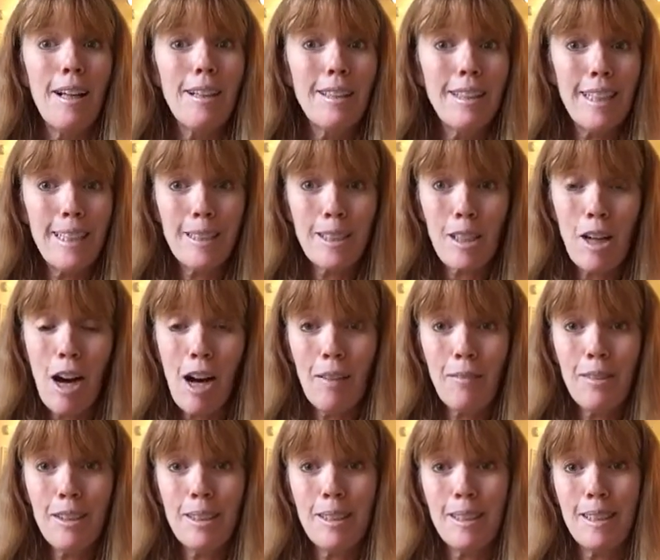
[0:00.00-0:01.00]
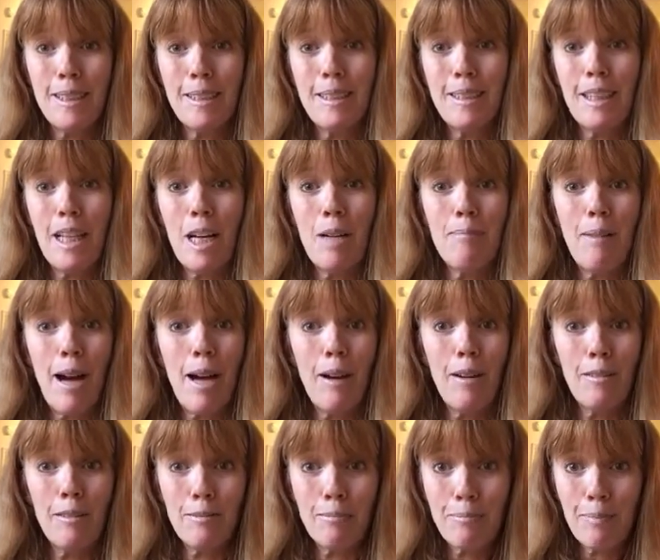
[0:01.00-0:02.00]
leads conferences about
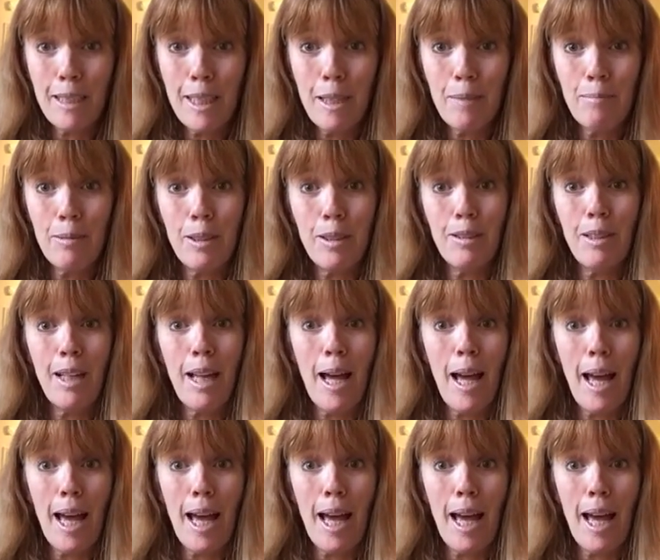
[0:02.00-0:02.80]
people